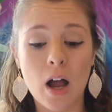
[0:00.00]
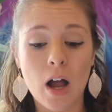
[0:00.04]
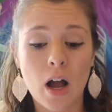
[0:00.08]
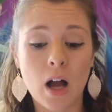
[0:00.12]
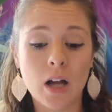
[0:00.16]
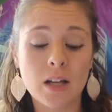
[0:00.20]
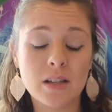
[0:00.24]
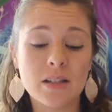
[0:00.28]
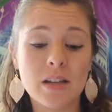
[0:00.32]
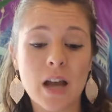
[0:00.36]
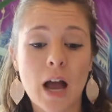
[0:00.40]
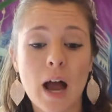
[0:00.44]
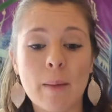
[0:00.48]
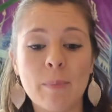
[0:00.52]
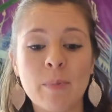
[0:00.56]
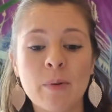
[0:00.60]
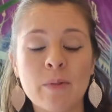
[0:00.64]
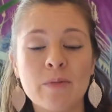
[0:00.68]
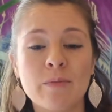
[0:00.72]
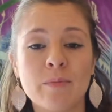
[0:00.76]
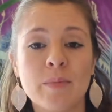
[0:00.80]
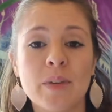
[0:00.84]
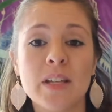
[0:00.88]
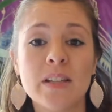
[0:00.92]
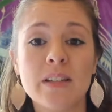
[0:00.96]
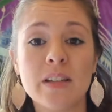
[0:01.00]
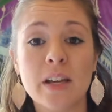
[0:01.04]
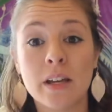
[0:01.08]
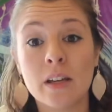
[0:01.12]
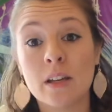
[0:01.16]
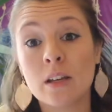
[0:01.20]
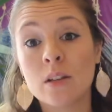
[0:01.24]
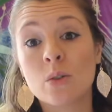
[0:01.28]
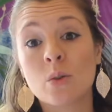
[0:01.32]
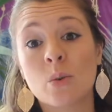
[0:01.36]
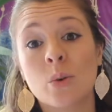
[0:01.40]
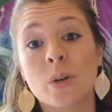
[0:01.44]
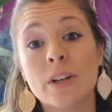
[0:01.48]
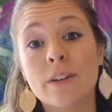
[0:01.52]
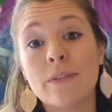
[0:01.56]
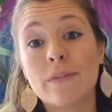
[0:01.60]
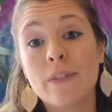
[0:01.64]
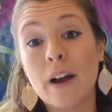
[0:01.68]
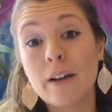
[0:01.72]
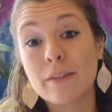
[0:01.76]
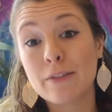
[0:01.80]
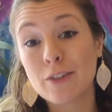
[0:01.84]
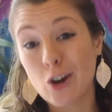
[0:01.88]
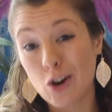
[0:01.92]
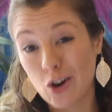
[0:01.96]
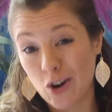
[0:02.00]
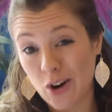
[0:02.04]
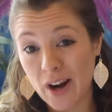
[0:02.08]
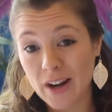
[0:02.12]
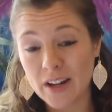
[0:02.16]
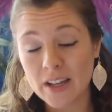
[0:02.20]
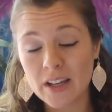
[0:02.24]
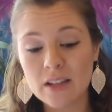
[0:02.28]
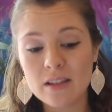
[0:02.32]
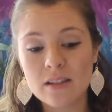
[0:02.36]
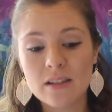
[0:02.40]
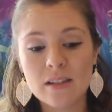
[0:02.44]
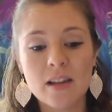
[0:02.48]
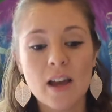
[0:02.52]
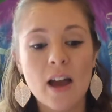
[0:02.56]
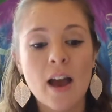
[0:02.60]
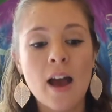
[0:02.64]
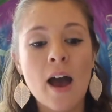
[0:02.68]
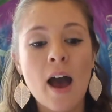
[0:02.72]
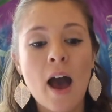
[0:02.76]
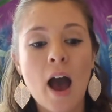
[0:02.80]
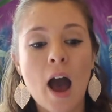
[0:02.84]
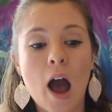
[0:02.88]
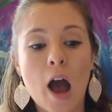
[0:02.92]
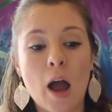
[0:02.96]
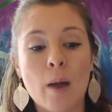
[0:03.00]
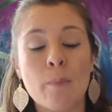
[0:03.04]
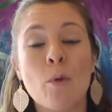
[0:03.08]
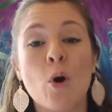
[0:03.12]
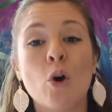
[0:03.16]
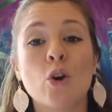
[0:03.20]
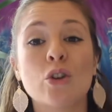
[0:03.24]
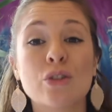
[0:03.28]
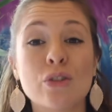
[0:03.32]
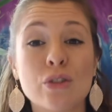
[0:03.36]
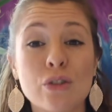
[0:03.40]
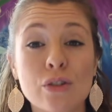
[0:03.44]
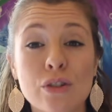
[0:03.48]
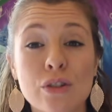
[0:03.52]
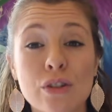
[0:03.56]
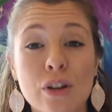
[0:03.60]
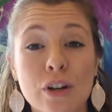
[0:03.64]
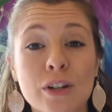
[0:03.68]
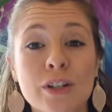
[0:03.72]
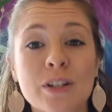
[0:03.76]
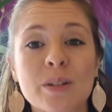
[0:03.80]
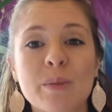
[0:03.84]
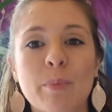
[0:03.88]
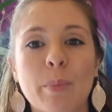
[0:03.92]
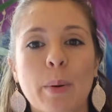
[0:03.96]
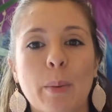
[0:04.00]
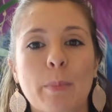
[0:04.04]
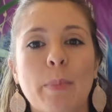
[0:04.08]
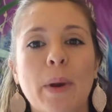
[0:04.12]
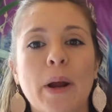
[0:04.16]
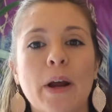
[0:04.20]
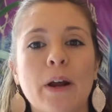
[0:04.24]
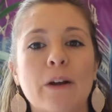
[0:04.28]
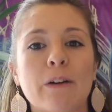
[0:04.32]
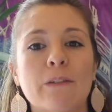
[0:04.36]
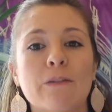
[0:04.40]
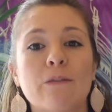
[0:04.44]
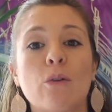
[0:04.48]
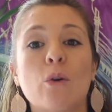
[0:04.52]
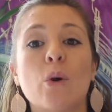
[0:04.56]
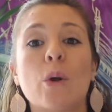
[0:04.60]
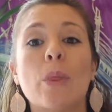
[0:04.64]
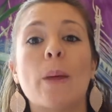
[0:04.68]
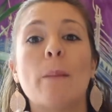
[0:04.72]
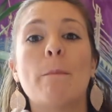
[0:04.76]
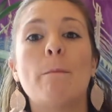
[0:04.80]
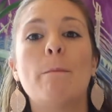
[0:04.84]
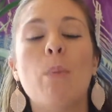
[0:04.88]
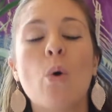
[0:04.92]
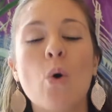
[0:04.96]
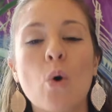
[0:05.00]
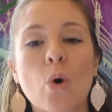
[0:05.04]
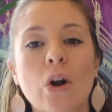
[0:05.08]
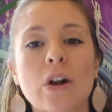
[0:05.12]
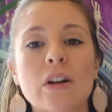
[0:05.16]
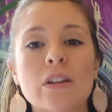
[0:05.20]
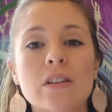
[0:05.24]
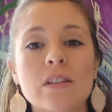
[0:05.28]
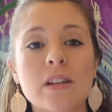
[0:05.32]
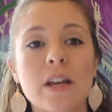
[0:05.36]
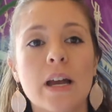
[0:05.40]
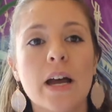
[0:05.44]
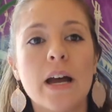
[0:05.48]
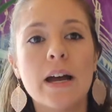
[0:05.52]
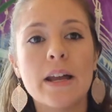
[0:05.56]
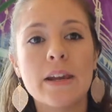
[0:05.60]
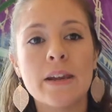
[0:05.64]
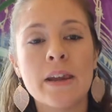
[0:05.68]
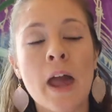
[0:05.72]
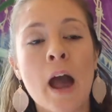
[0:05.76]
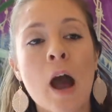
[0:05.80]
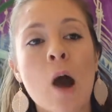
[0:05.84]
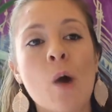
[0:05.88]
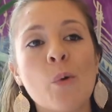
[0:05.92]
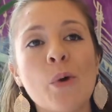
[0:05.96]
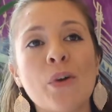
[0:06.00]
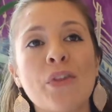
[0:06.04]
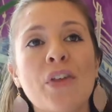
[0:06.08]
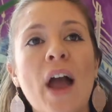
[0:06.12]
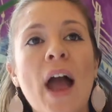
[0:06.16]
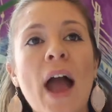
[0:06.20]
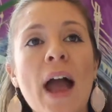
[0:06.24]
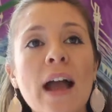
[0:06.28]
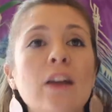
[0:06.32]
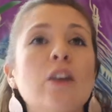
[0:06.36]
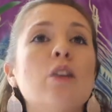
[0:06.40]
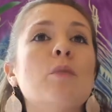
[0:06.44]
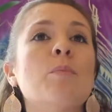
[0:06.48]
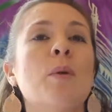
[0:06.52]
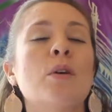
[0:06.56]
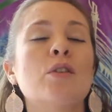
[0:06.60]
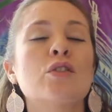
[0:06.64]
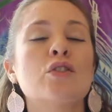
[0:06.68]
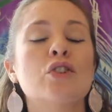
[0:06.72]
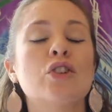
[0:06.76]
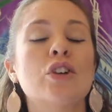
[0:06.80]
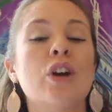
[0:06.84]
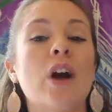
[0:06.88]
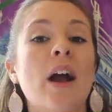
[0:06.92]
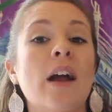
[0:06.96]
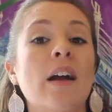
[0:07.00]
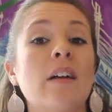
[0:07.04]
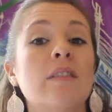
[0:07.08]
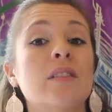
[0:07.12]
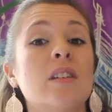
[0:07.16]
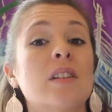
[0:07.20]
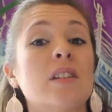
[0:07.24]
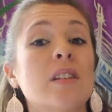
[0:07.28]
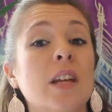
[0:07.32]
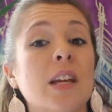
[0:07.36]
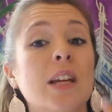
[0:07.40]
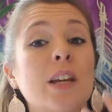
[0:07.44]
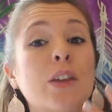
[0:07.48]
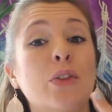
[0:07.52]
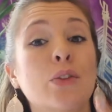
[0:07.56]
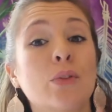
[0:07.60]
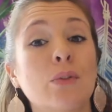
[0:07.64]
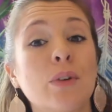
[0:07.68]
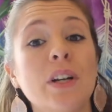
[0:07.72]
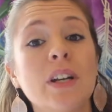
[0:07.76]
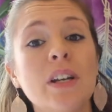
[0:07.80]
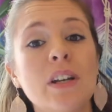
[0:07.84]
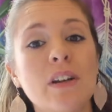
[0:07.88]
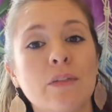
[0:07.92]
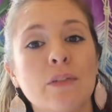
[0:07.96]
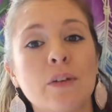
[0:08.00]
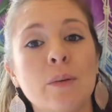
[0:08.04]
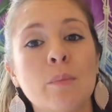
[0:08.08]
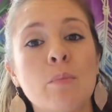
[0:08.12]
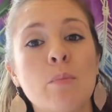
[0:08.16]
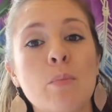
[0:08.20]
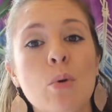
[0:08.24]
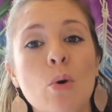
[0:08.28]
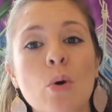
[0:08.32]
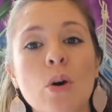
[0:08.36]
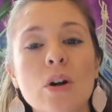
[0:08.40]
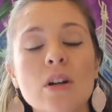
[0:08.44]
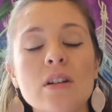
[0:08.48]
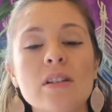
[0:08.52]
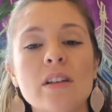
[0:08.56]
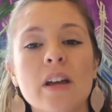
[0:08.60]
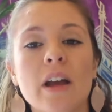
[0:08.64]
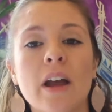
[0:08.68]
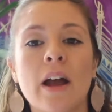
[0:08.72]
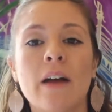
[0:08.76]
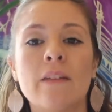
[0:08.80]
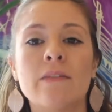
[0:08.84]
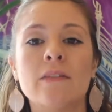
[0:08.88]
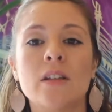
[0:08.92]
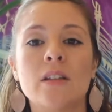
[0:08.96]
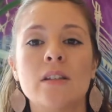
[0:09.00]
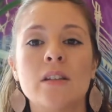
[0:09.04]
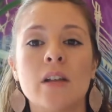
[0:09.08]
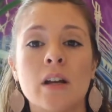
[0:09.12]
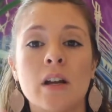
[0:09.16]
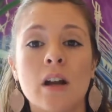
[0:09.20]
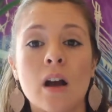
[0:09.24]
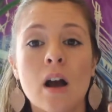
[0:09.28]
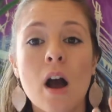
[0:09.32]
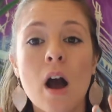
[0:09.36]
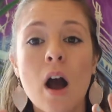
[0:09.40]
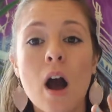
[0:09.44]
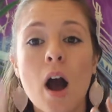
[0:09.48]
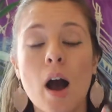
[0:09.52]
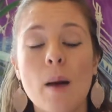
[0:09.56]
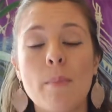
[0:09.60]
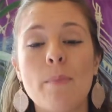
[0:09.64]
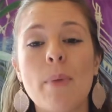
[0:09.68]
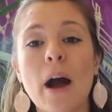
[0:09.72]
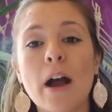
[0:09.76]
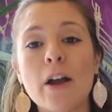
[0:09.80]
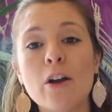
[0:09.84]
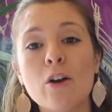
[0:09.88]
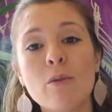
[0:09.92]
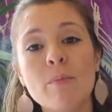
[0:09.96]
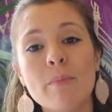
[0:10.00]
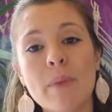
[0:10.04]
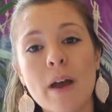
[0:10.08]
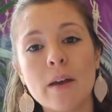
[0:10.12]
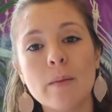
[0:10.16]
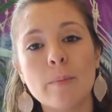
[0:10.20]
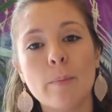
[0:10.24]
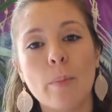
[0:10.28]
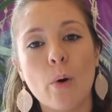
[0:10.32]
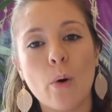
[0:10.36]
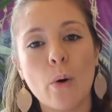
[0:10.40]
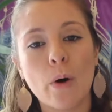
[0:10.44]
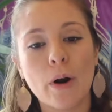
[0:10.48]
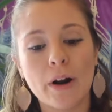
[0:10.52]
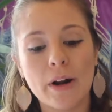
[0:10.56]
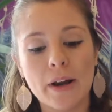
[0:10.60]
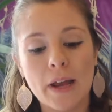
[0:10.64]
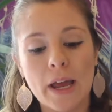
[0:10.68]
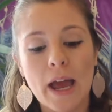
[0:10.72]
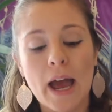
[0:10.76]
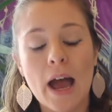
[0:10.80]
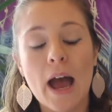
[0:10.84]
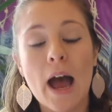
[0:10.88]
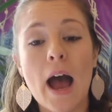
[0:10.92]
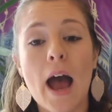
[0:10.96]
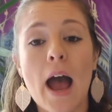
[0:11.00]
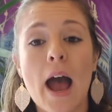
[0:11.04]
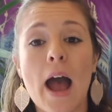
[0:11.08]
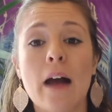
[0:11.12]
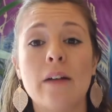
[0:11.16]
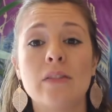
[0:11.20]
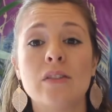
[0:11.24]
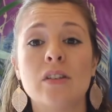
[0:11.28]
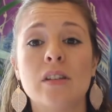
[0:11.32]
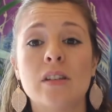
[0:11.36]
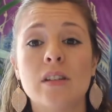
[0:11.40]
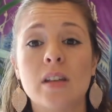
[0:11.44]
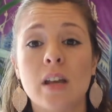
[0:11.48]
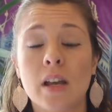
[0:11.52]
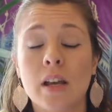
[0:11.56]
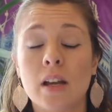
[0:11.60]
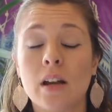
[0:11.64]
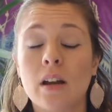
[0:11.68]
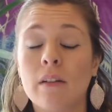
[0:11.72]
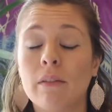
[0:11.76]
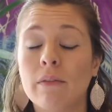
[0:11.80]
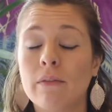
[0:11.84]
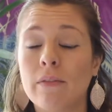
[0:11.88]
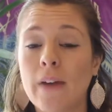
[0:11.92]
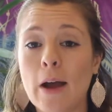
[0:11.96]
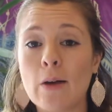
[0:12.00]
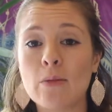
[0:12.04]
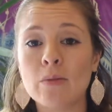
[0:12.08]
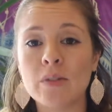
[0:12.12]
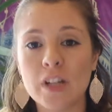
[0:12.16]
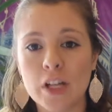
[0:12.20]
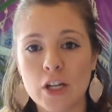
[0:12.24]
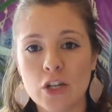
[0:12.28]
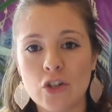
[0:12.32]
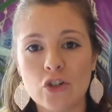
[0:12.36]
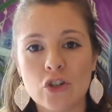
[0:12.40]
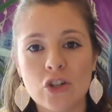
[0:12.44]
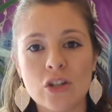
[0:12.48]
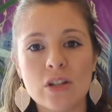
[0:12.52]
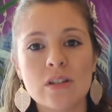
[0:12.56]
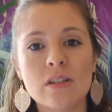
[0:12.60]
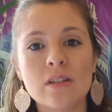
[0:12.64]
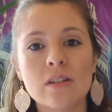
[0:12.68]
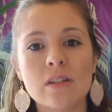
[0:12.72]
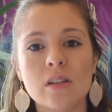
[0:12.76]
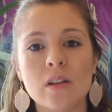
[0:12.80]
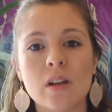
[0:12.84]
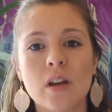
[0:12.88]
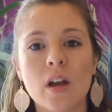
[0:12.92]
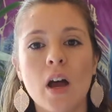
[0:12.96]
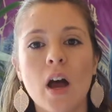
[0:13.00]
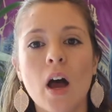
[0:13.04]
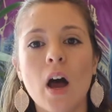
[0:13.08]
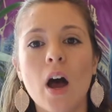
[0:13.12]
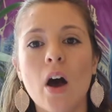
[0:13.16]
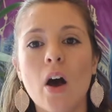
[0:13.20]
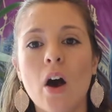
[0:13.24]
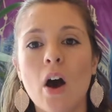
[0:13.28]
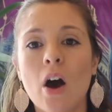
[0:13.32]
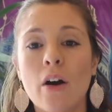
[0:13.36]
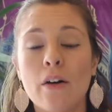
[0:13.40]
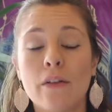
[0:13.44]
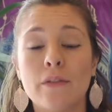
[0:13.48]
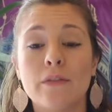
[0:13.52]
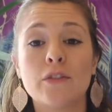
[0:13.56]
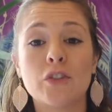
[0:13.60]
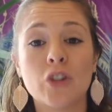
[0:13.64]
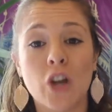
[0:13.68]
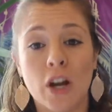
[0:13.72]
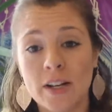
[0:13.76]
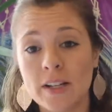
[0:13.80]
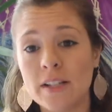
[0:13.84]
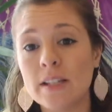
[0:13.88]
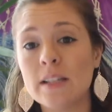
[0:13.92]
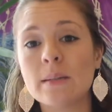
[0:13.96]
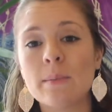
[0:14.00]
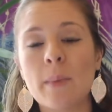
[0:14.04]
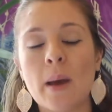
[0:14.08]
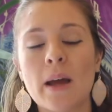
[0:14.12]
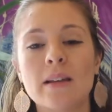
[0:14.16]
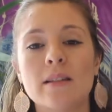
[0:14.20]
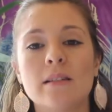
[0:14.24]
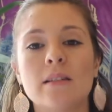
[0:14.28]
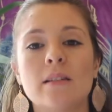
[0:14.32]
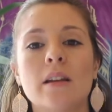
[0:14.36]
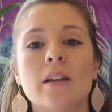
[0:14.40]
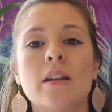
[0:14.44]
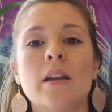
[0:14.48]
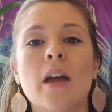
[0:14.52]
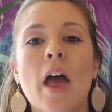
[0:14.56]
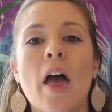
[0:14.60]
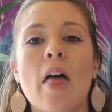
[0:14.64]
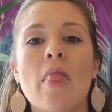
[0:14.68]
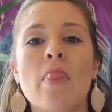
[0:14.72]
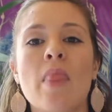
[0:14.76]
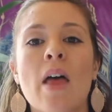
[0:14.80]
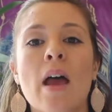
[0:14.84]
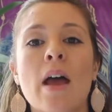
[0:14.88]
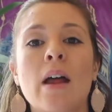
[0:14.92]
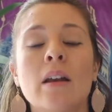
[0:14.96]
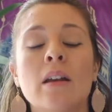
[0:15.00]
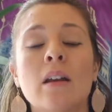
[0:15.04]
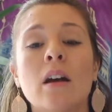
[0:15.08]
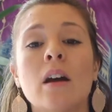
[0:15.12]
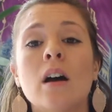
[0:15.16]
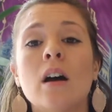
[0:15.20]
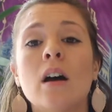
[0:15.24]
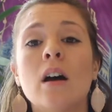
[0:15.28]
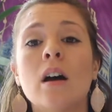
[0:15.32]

On top of me taking 25 credits, I'm also starting to prepare for the boards. Now with acupuncture, I have to take 3 different boards. I have to take a biomed board, I have to take foundations of Chinese medicine, and then